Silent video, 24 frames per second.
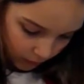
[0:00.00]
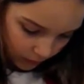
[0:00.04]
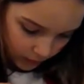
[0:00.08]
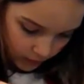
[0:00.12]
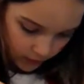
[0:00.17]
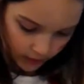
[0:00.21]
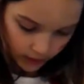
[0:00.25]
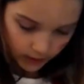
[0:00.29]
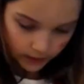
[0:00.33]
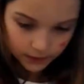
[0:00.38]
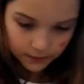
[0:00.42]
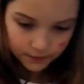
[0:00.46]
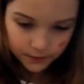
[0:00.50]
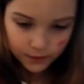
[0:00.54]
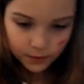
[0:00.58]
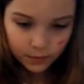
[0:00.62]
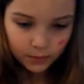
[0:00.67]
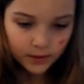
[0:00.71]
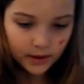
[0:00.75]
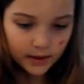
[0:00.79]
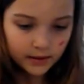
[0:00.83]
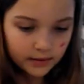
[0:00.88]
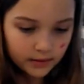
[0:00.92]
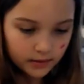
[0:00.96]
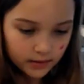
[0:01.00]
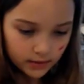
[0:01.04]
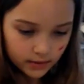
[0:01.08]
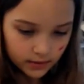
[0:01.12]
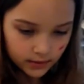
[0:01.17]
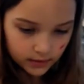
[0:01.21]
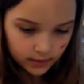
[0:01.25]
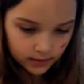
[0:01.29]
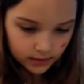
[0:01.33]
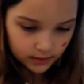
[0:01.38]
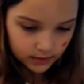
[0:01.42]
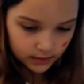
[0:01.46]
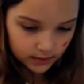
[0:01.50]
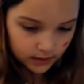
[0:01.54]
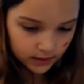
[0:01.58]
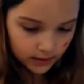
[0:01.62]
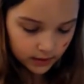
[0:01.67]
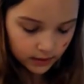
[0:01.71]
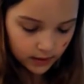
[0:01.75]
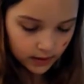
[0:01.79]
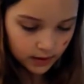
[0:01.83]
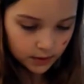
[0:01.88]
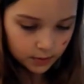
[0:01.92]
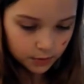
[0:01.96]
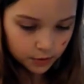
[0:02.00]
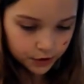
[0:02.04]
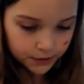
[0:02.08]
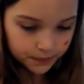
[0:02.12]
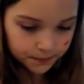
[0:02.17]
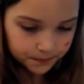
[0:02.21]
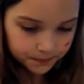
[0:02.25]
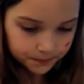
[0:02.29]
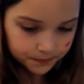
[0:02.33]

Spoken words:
See, if it wets, it doesn't stick anymore.